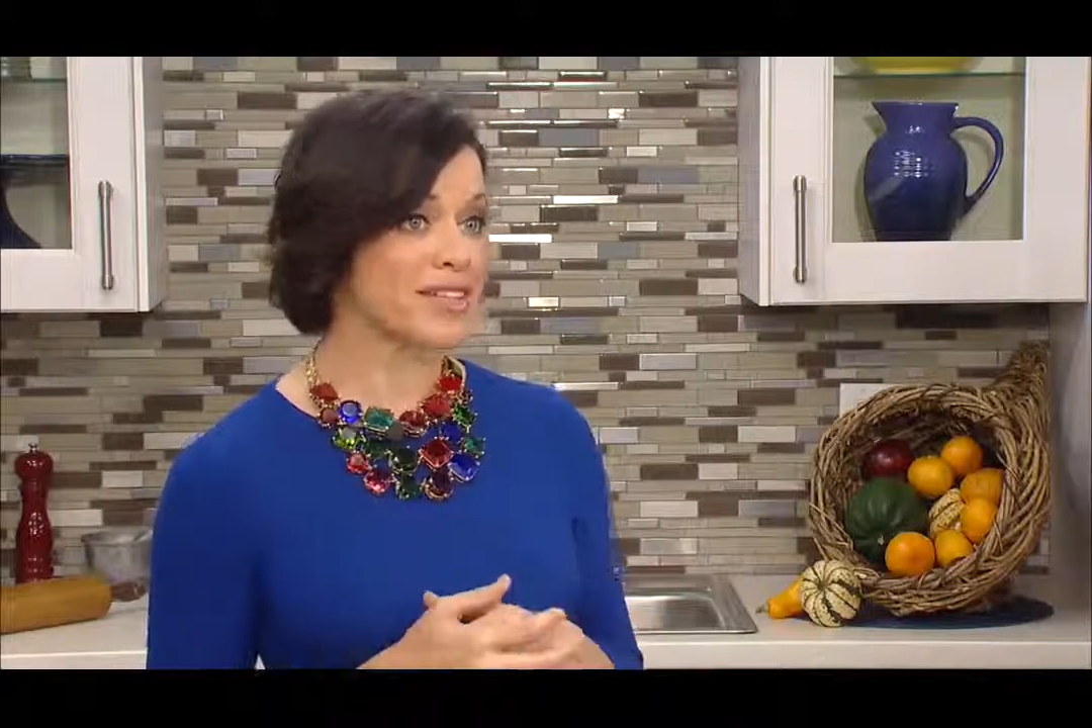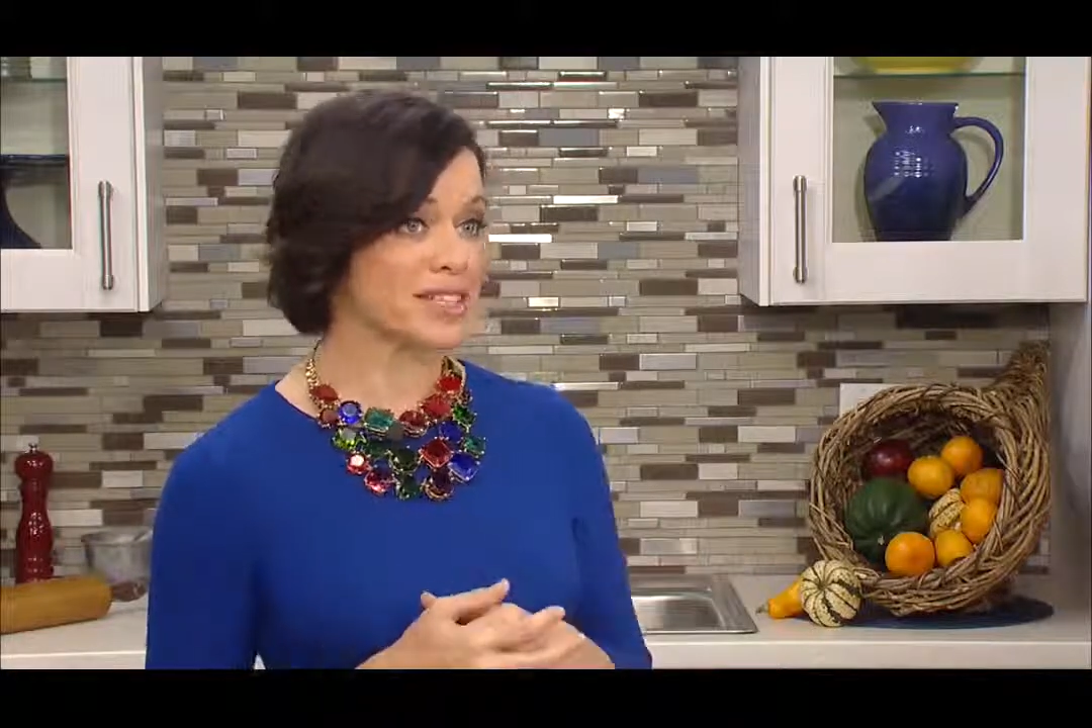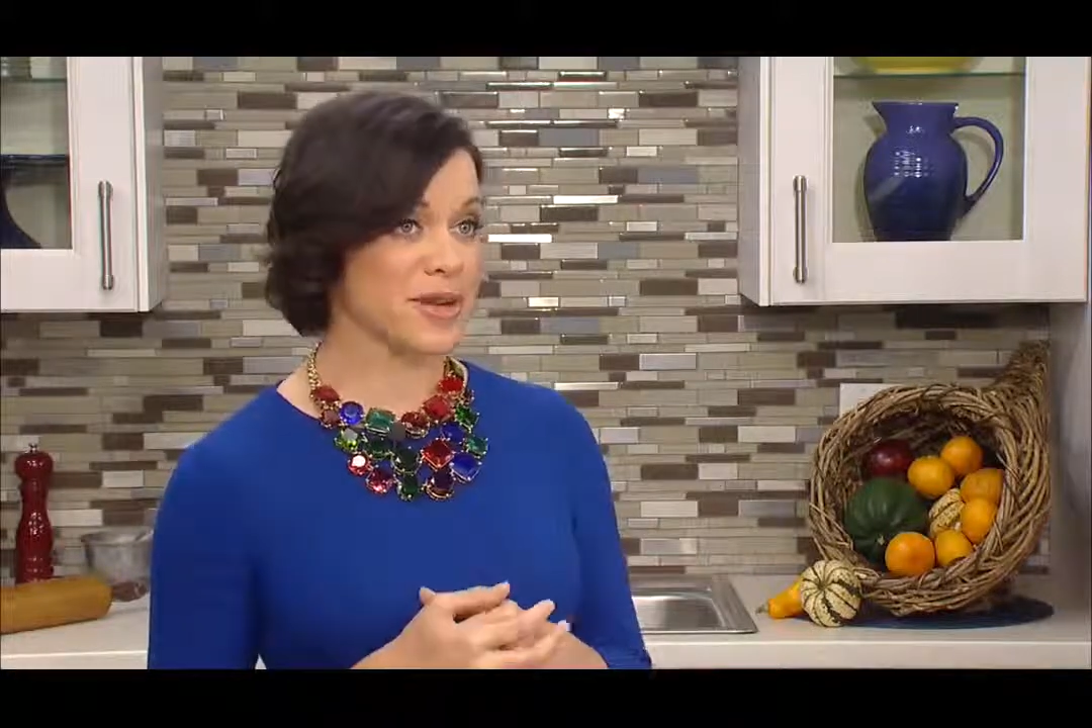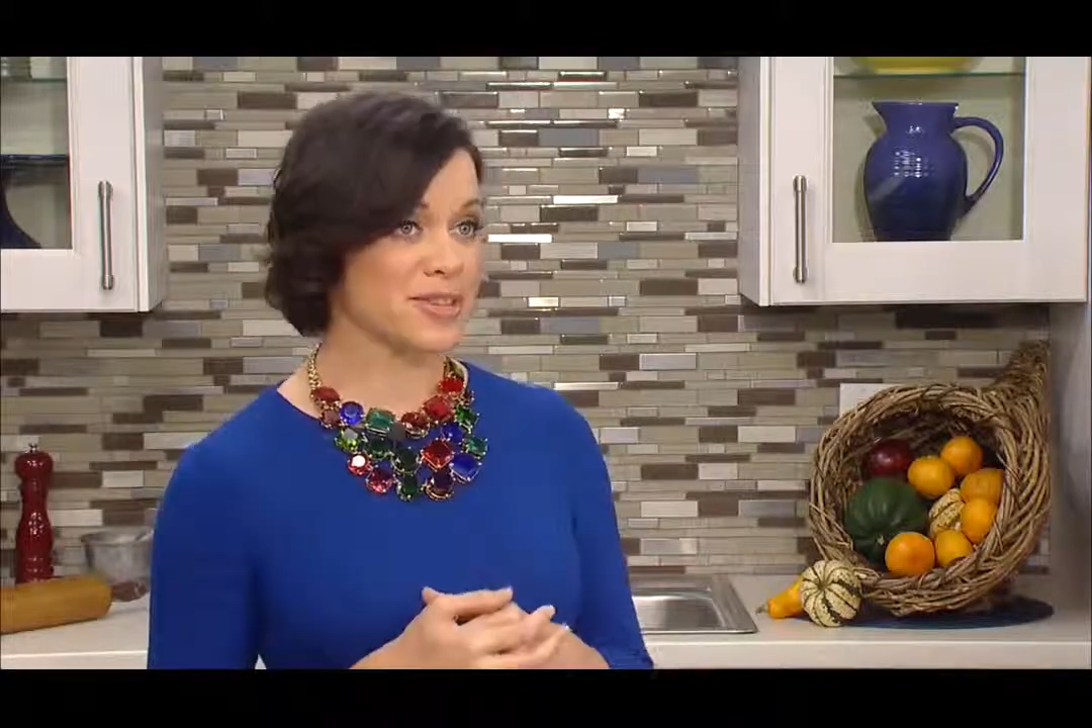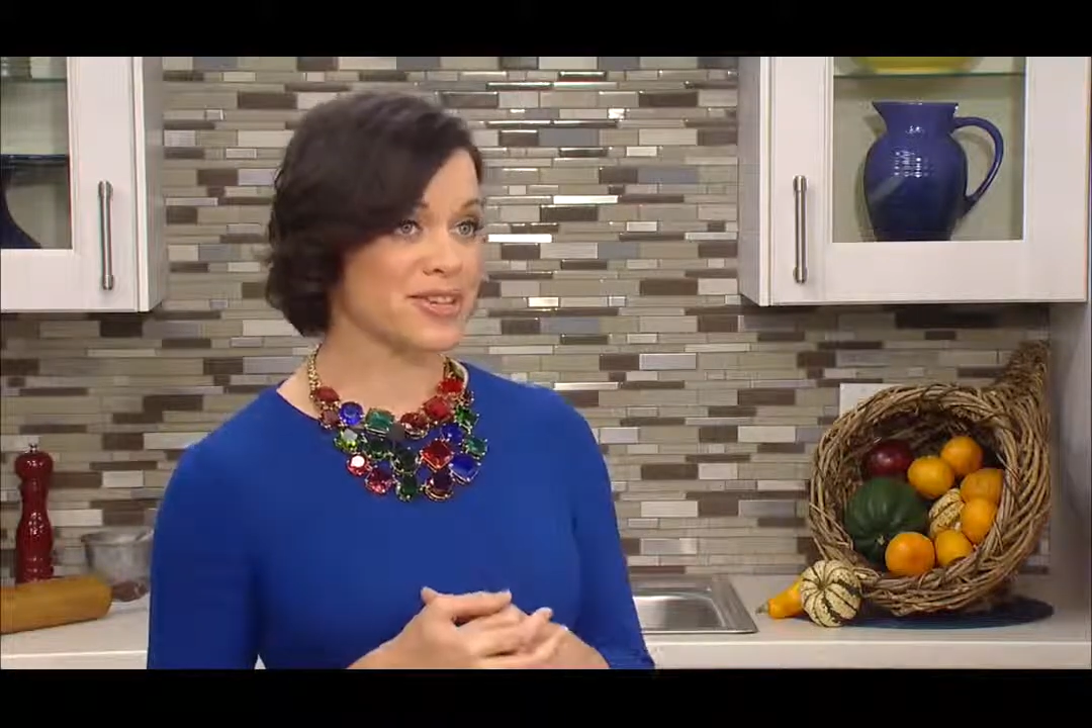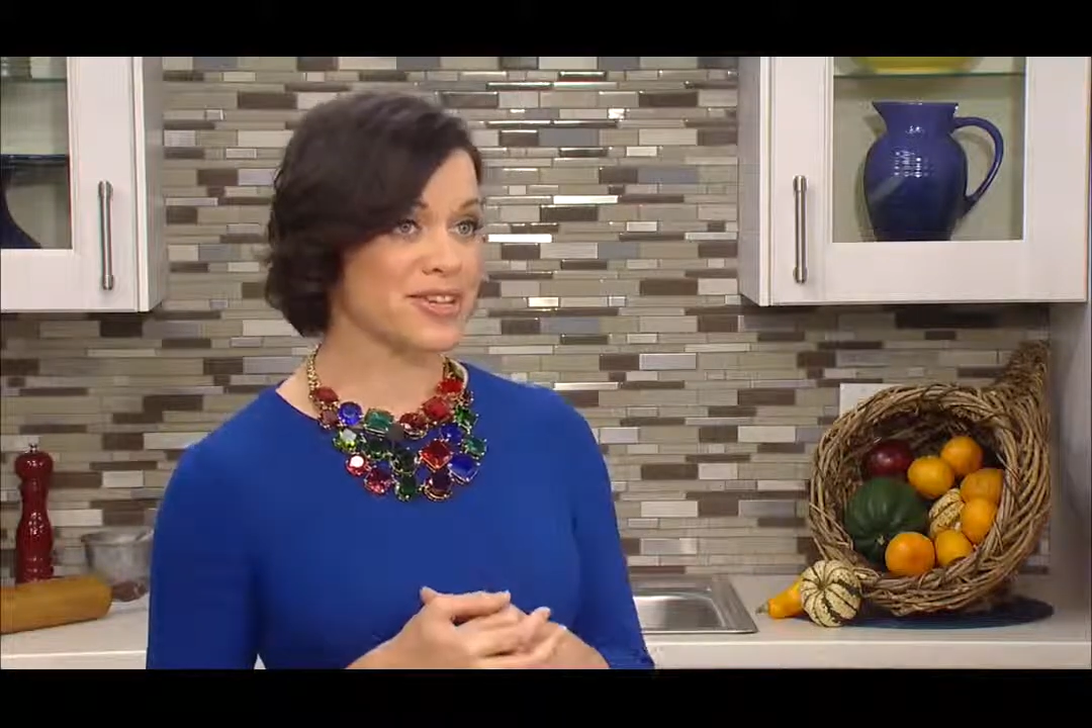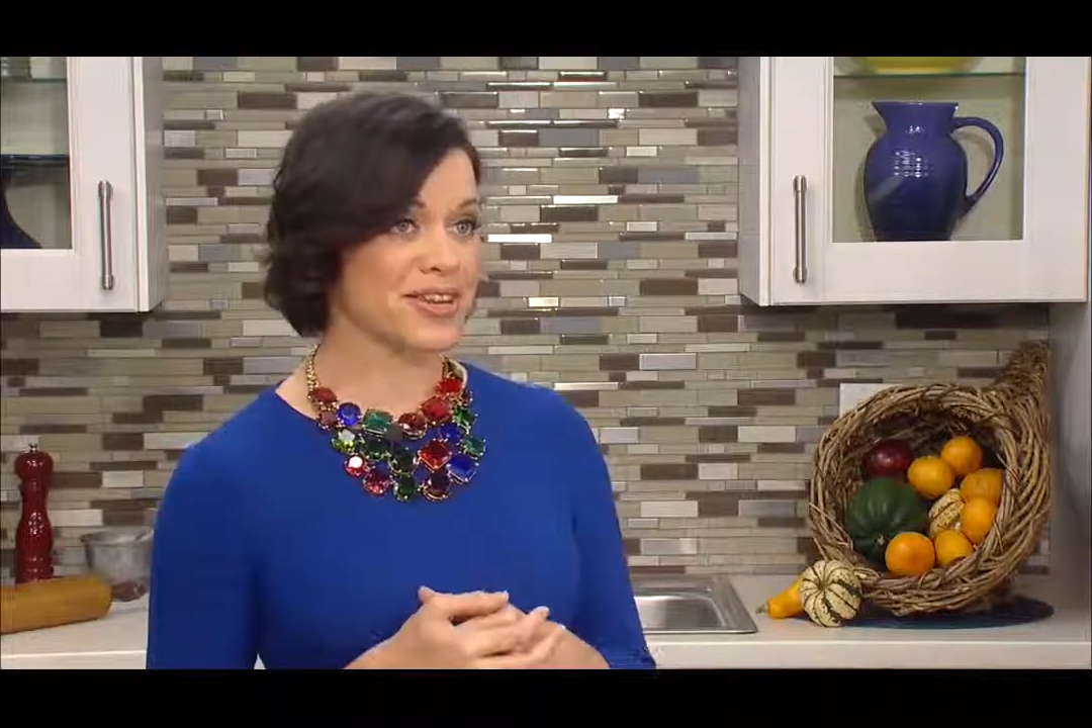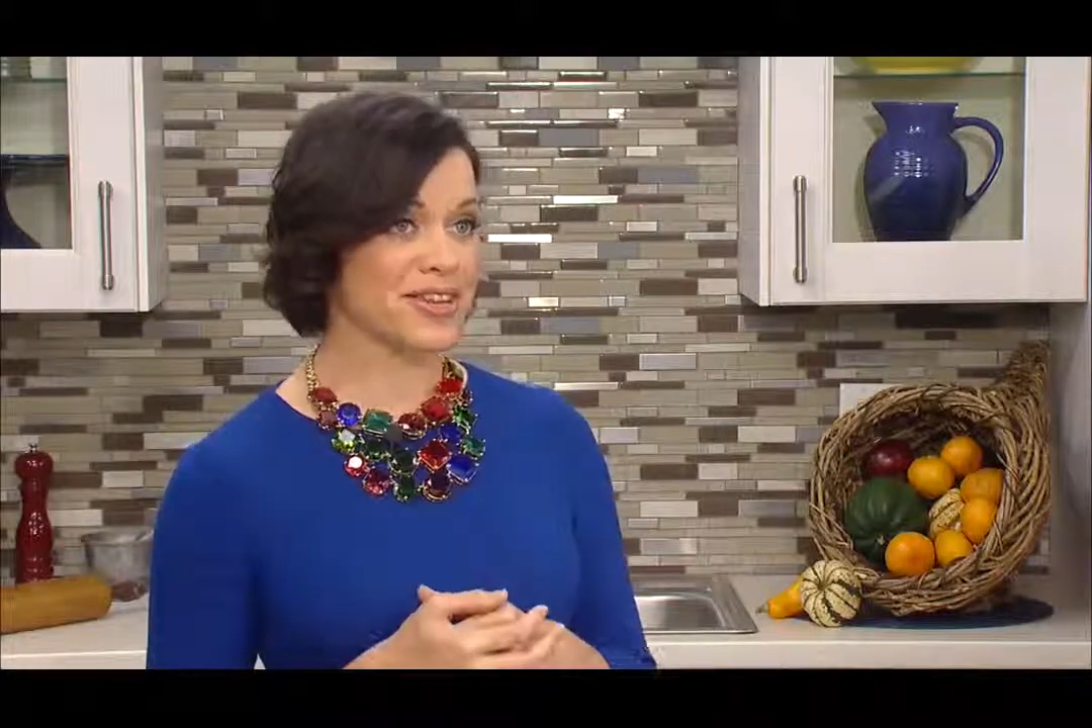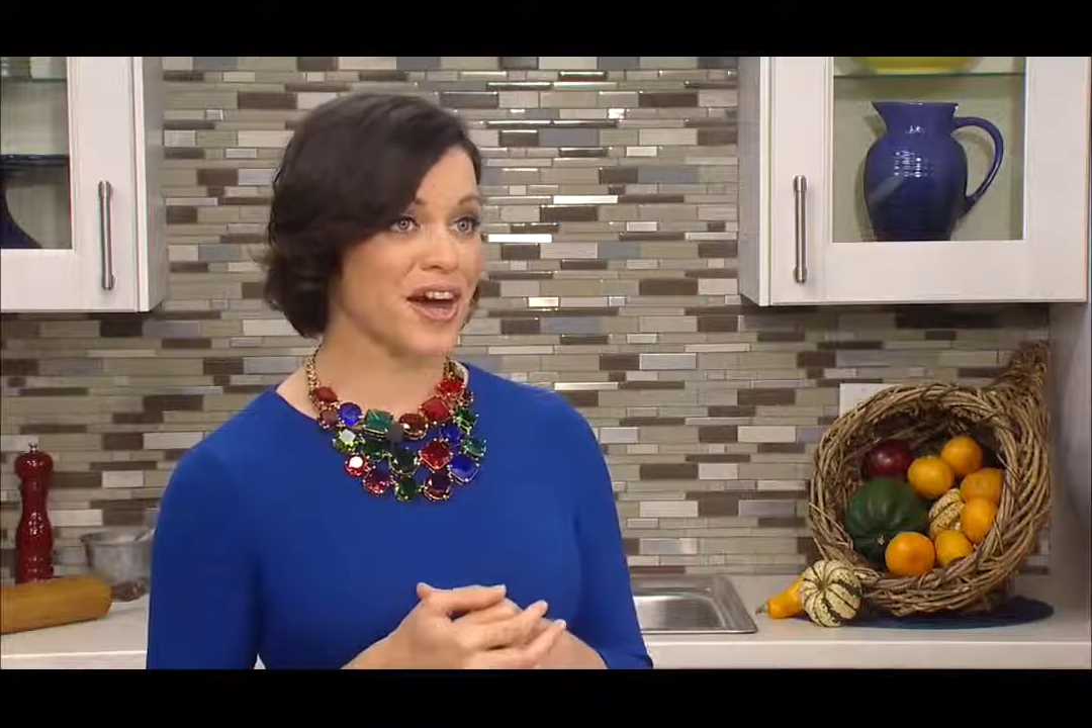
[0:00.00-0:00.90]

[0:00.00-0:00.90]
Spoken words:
especially during